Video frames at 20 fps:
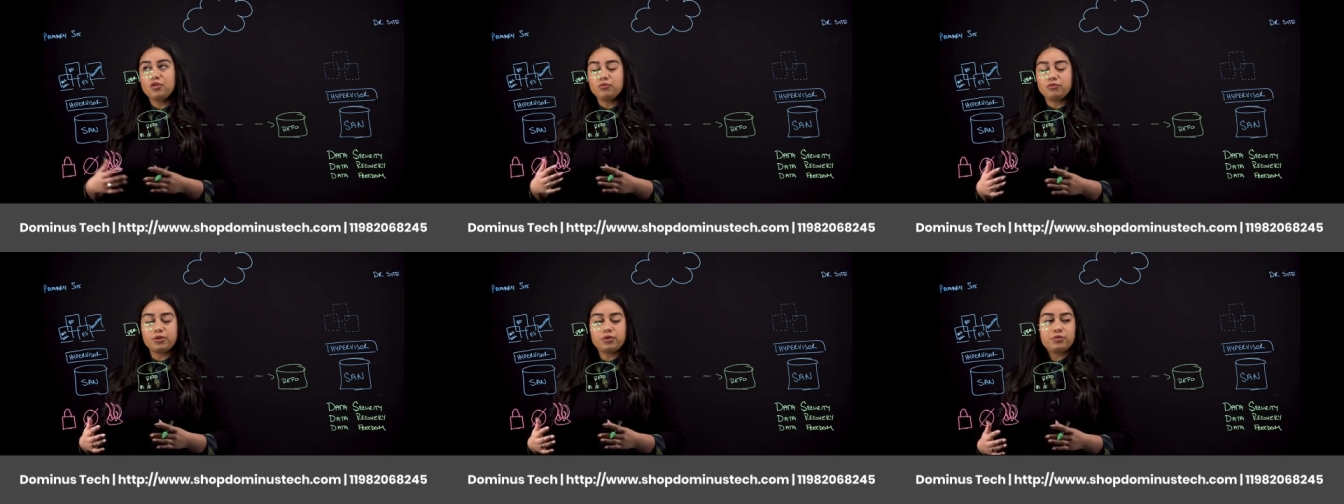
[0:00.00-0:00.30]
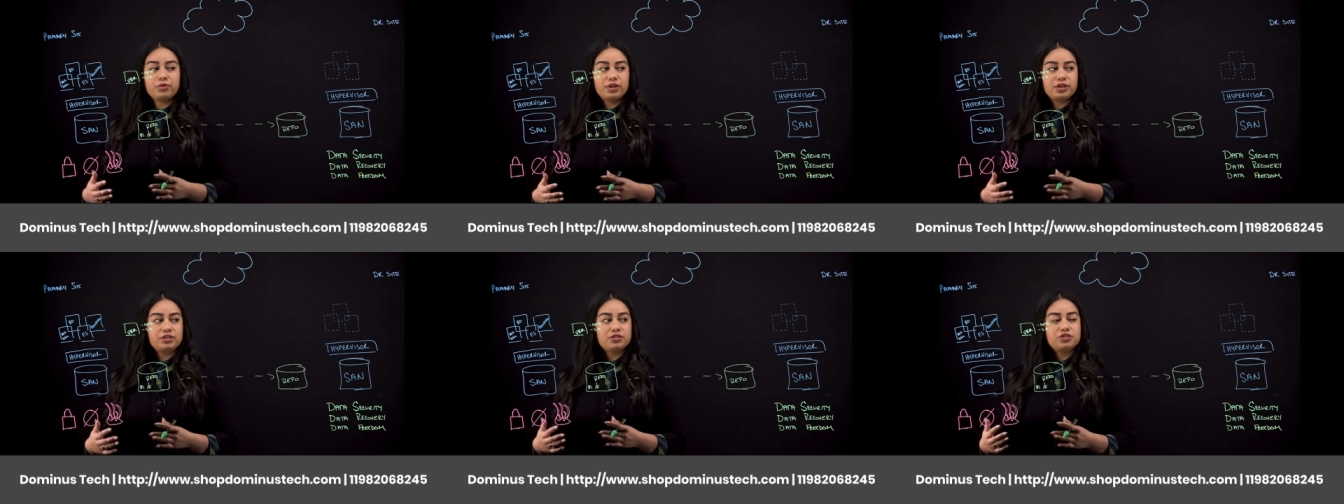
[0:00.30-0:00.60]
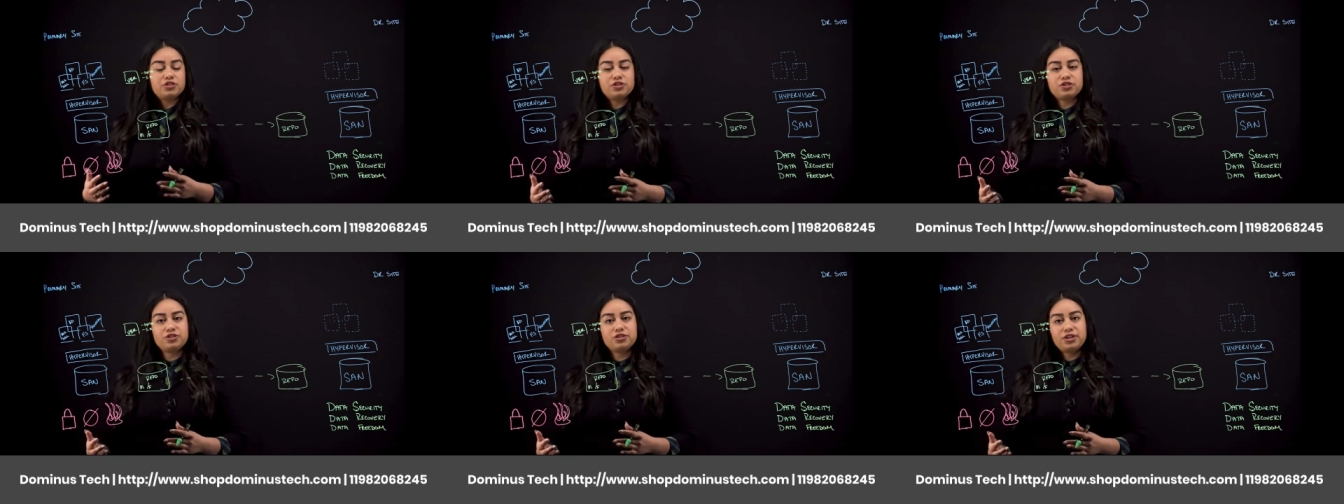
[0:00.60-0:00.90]
we want to
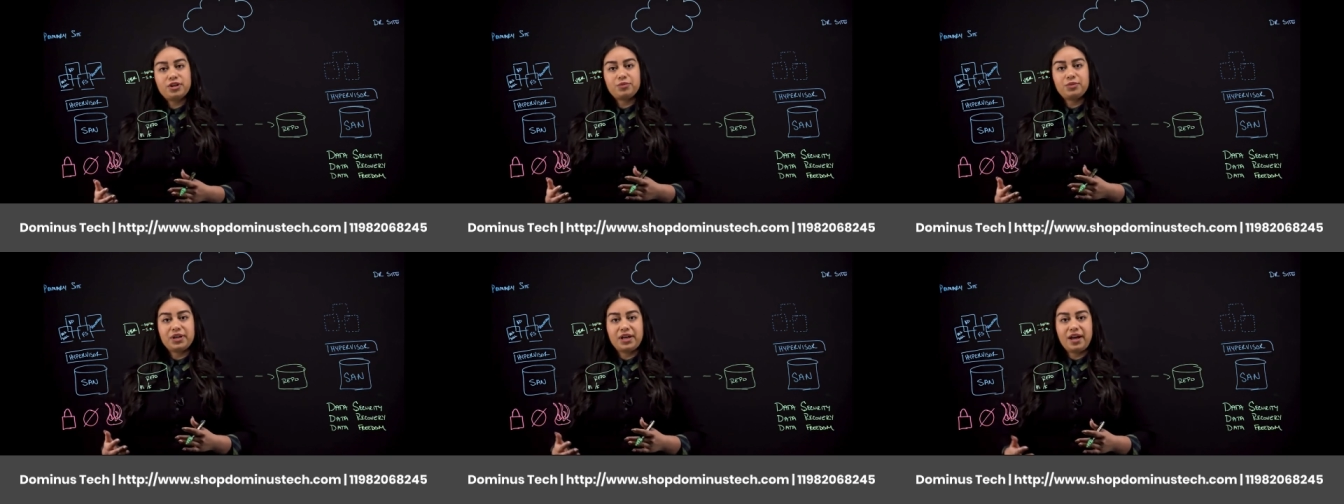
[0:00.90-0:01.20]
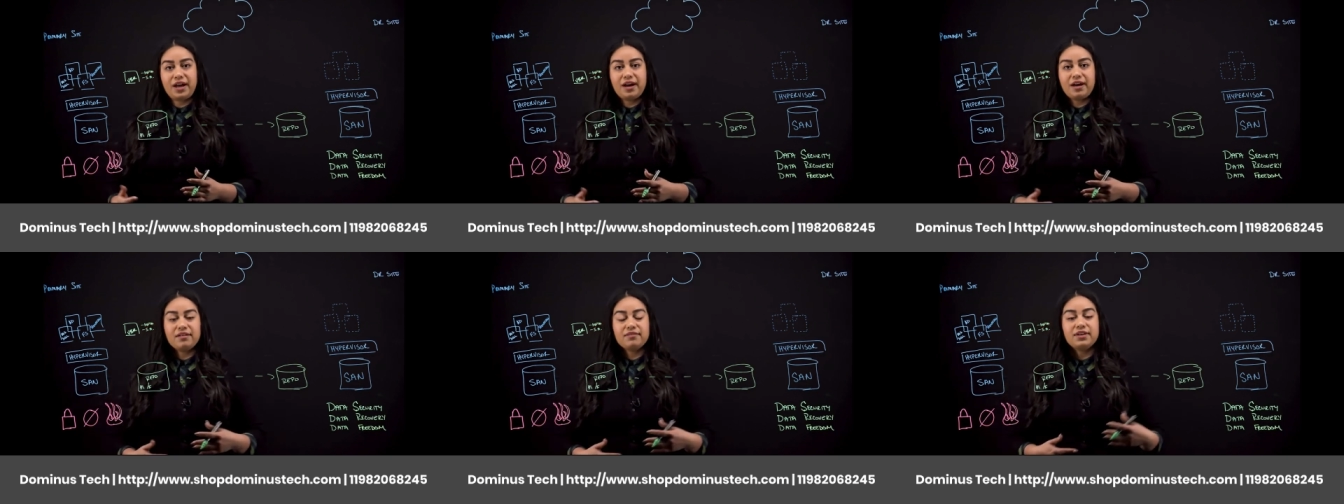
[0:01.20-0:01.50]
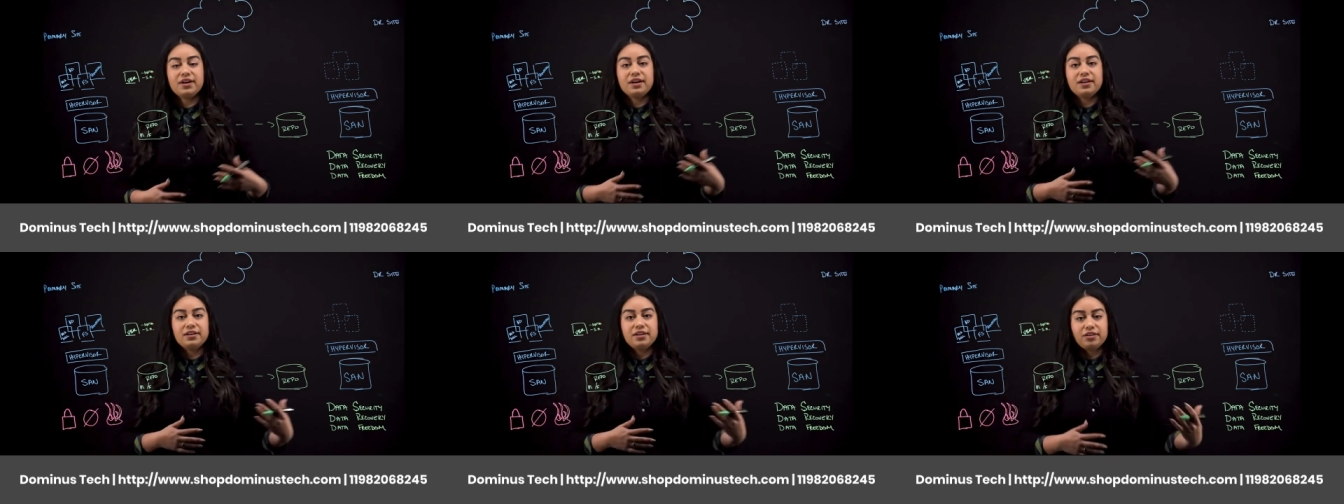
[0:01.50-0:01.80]
ensure that we
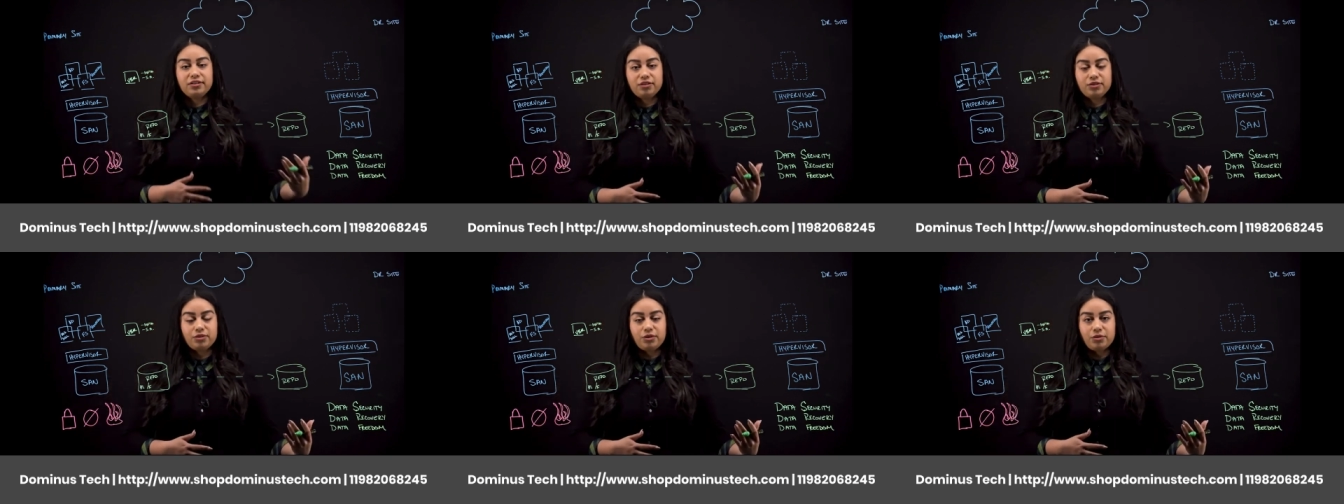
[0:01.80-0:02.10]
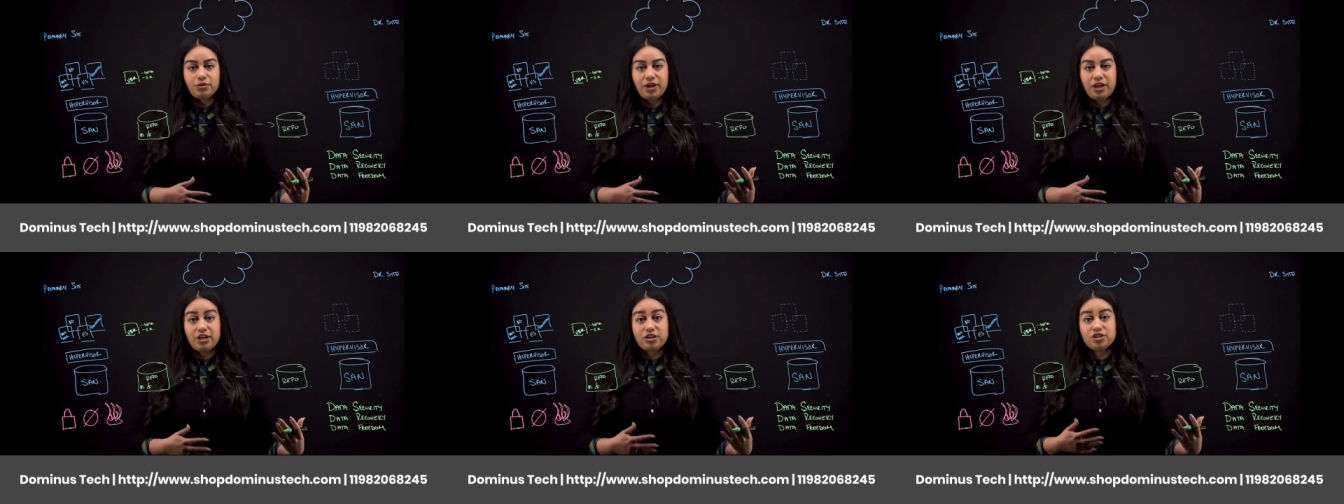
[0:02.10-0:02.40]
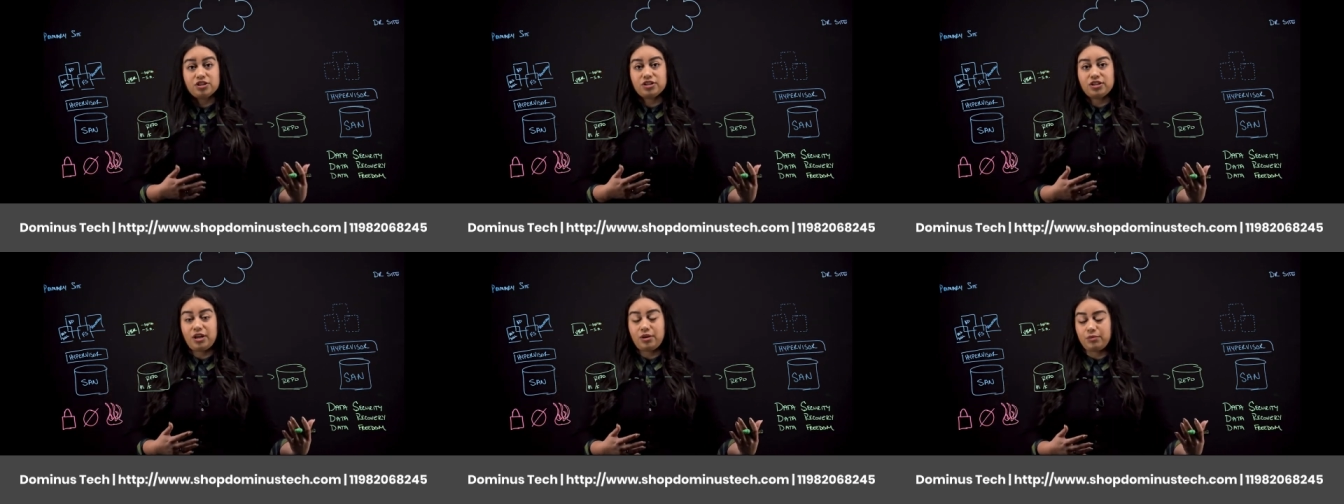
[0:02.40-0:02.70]
have another
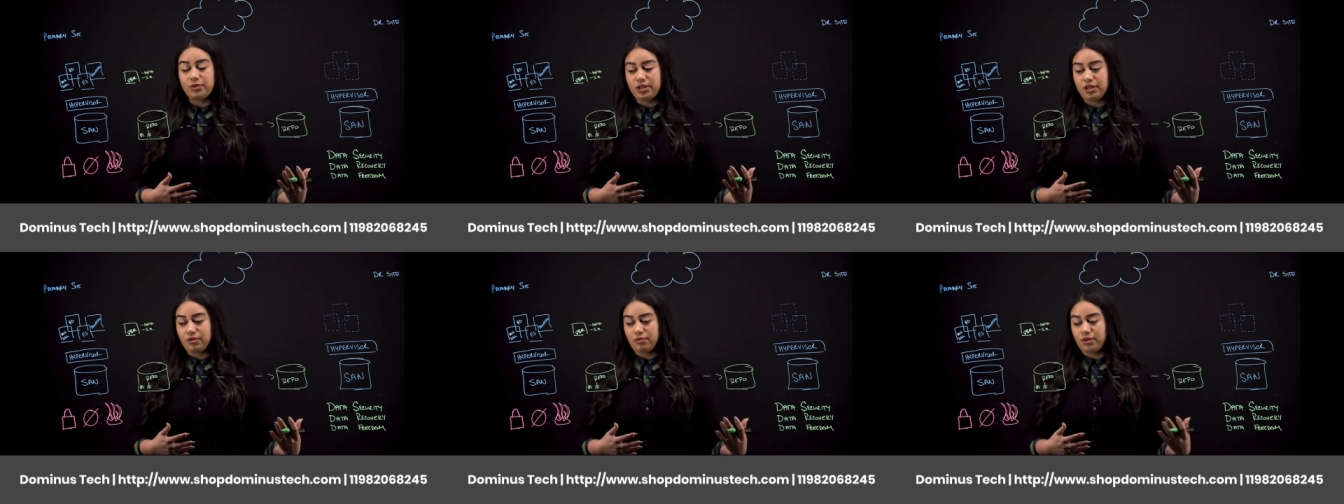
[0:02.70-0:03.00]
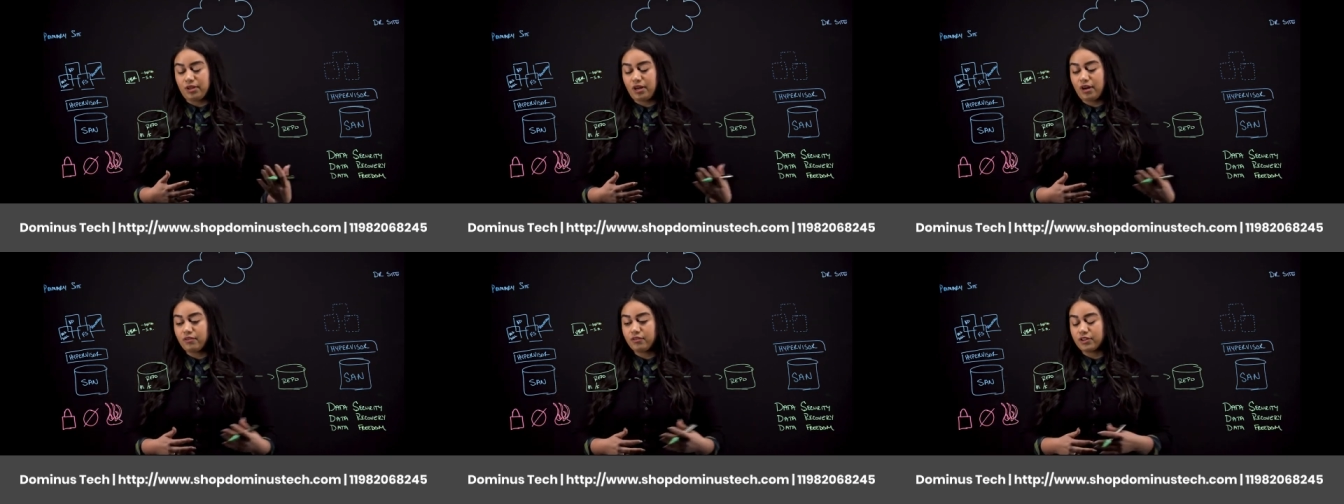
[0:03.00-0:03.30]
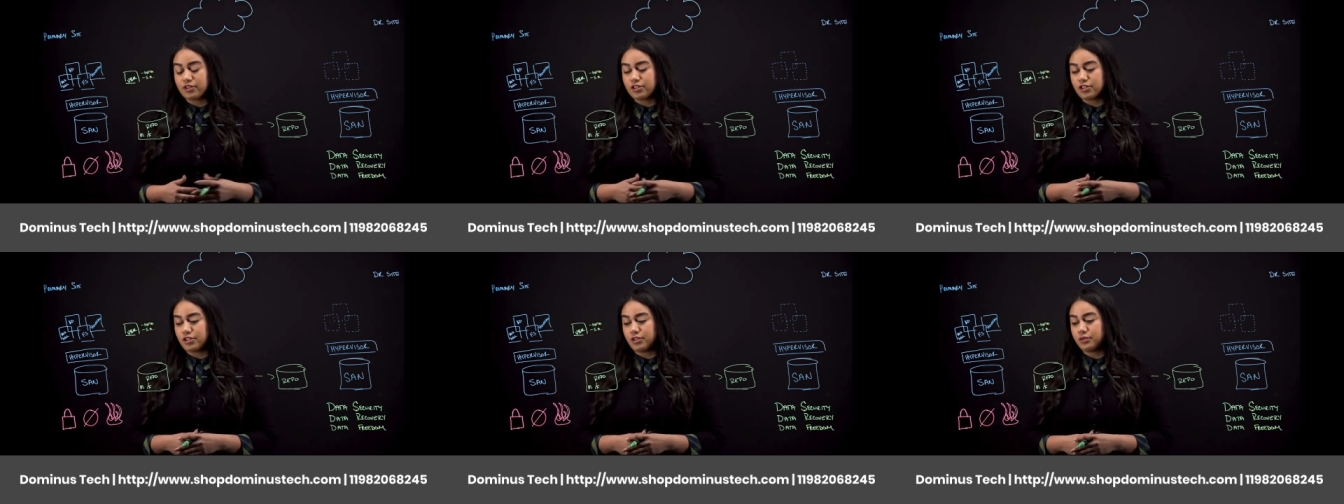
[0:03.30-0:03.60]
location that we can
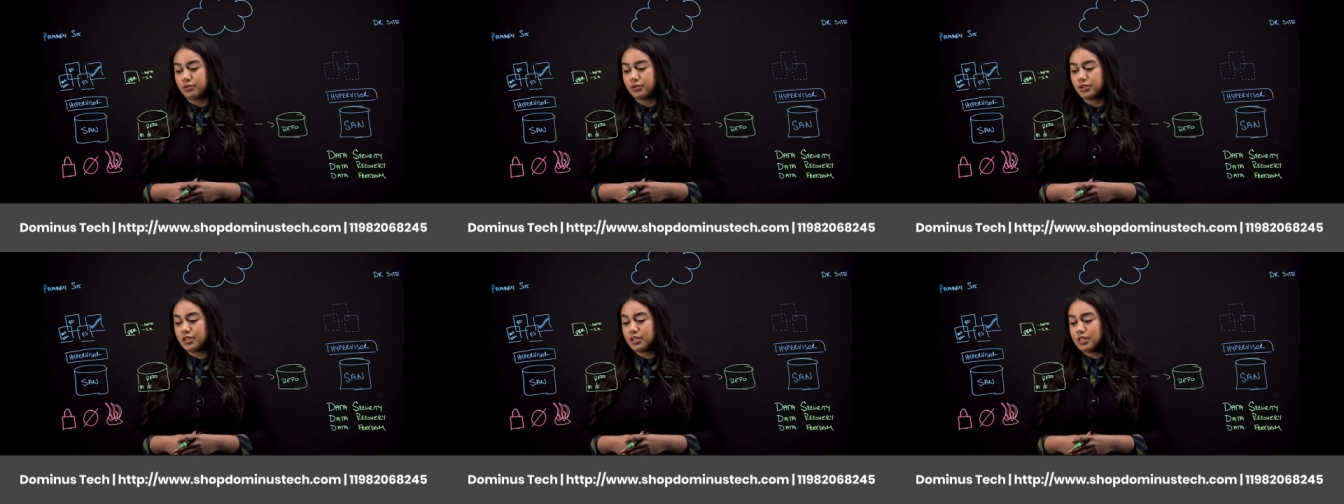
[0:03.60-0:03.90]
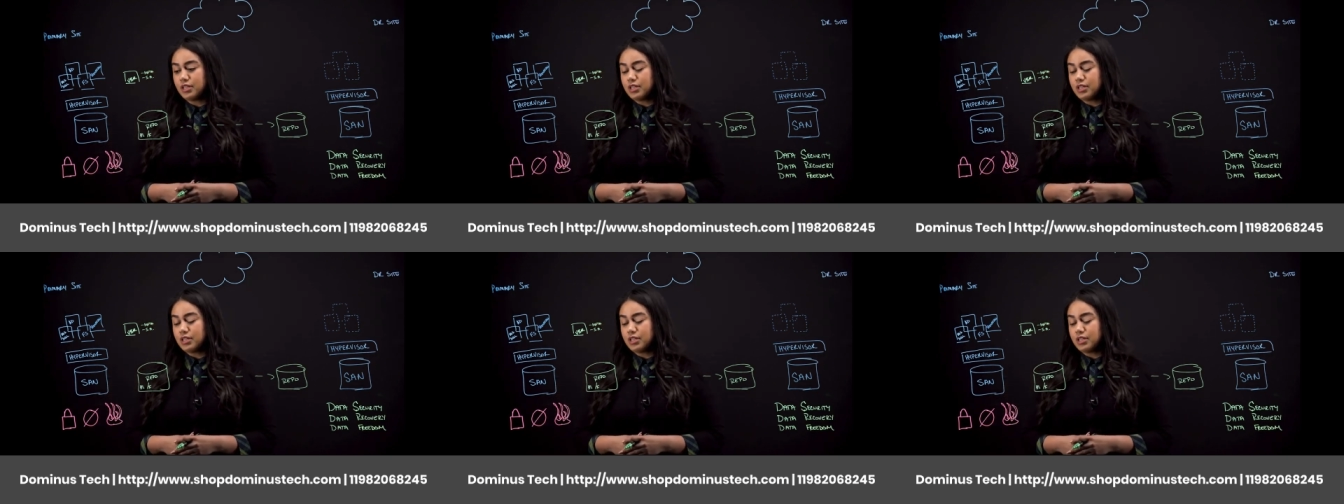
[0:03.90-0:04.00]
recover to,